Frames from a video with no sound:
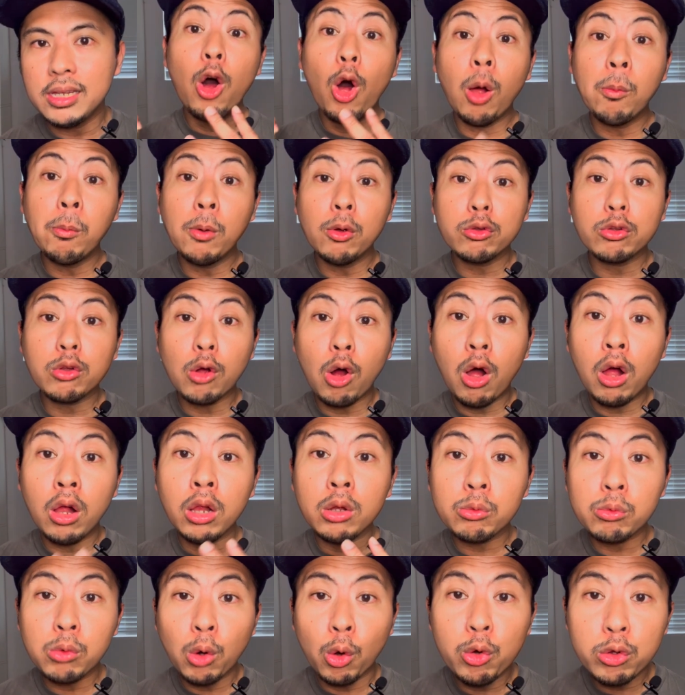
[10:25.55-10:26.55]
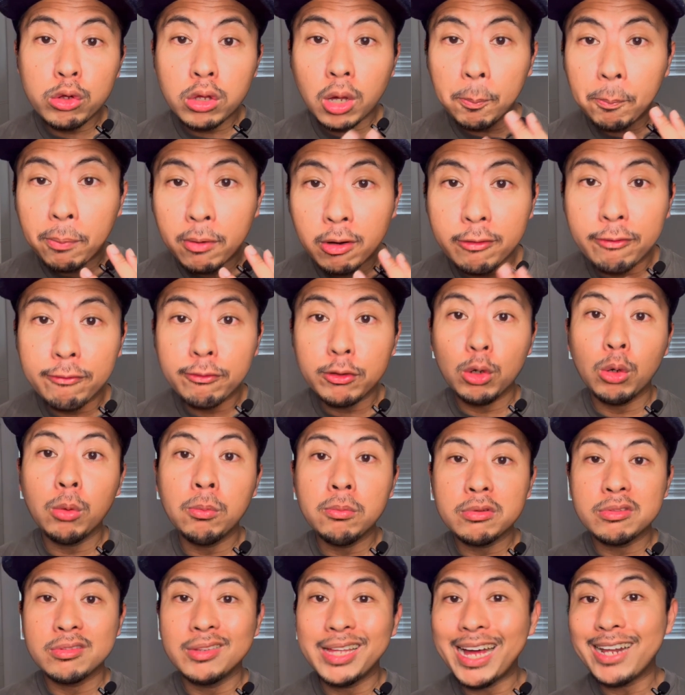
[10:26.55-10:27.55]
Almost all Roja
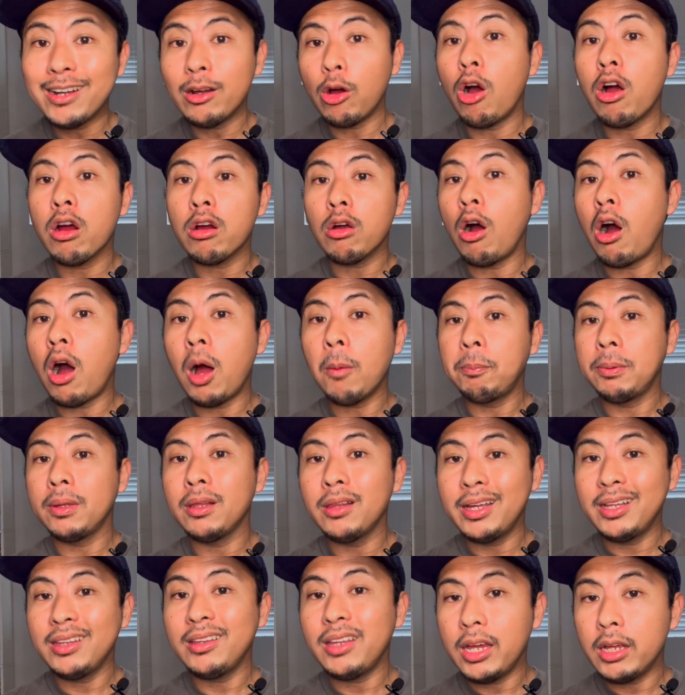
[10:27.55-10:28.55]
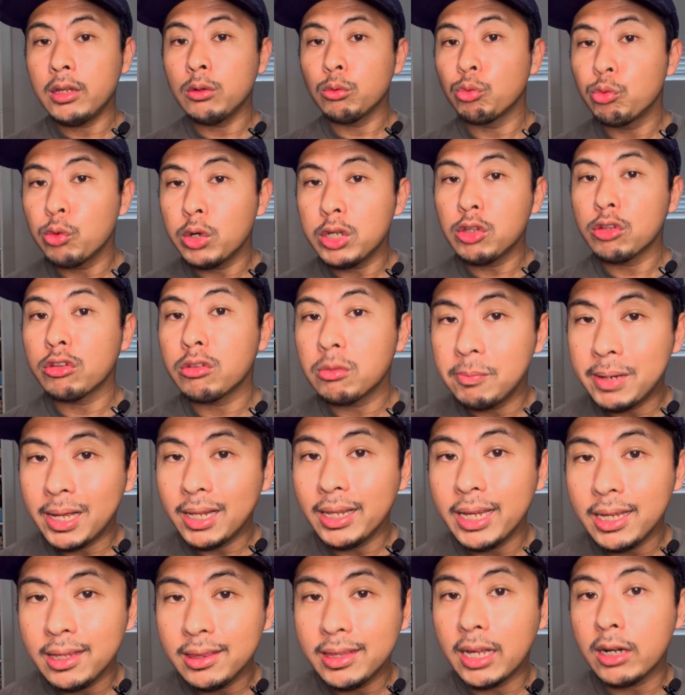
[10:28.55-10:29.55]
perfumes that are opulent and rich
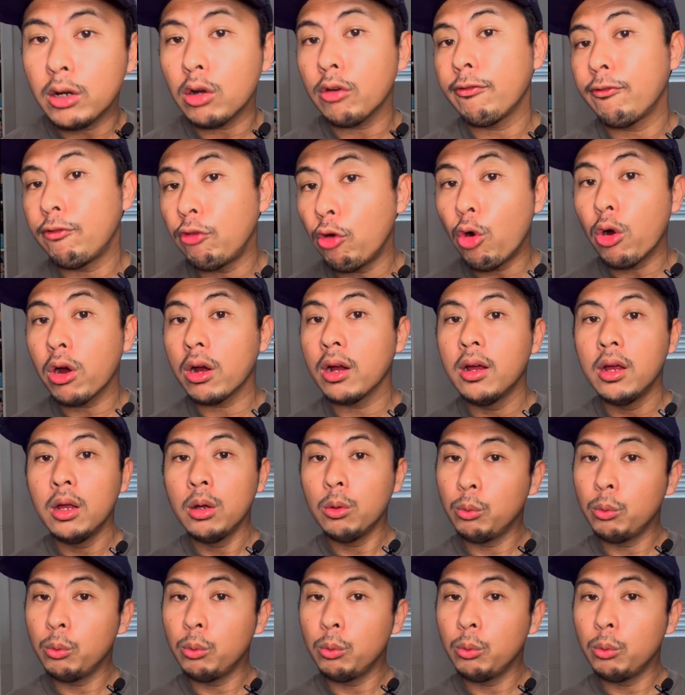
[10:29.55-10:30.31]
smelling that are for